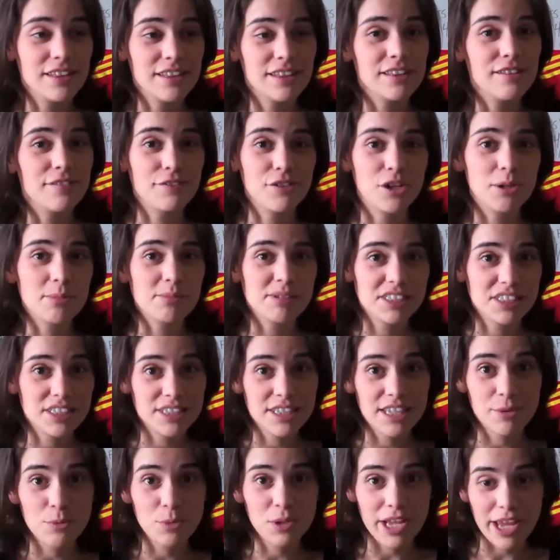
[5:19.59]
in, the pharmacy
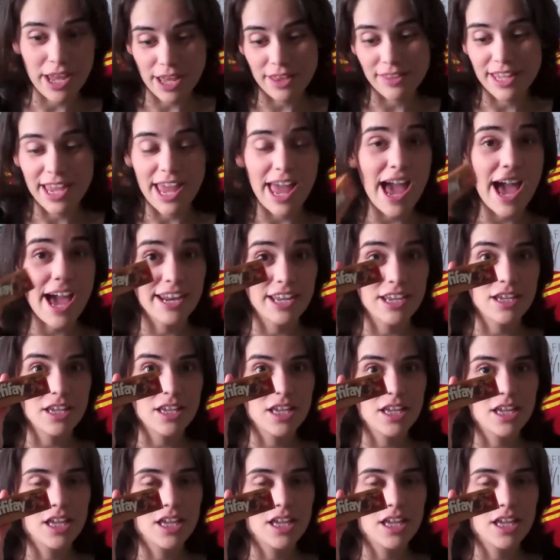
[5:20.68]
they would have they had it.